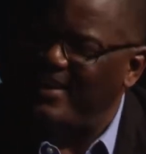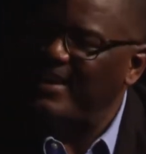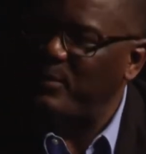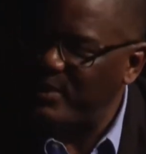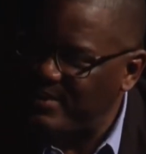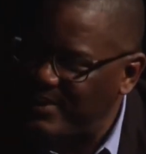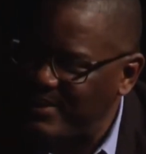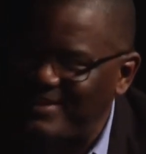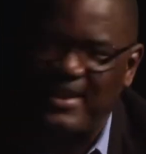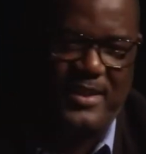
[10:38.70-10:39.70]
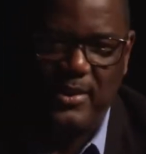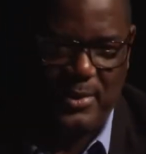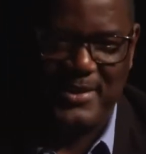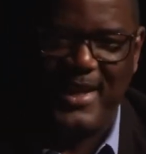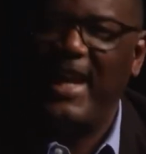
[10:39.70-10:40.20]
yeah, what is this? He said,
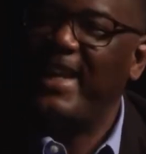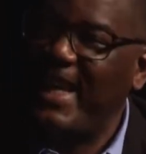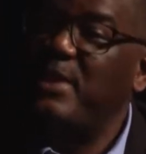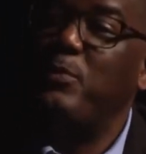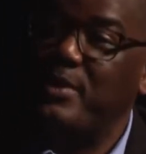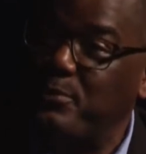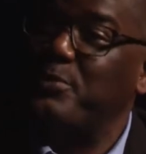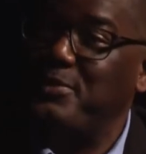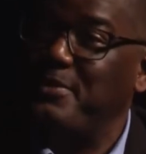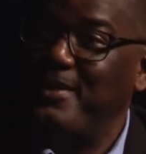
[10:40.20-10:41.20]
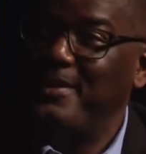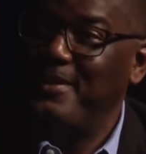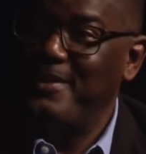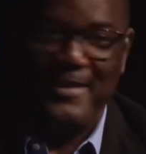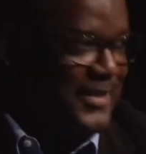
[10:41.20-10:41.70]
and he went through
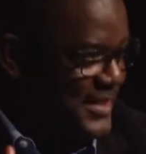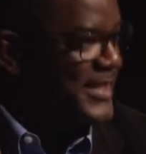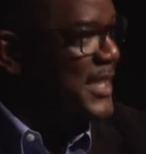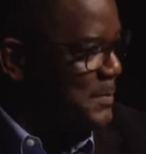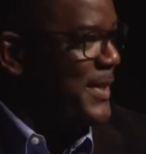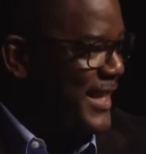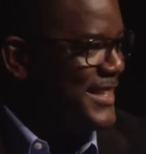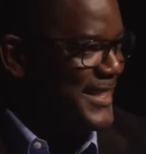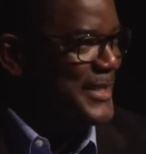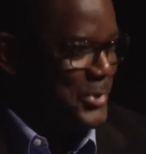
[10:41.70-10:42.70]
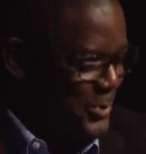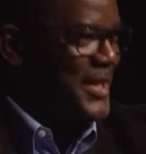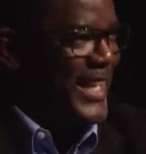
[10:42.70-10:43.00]
this explanation during the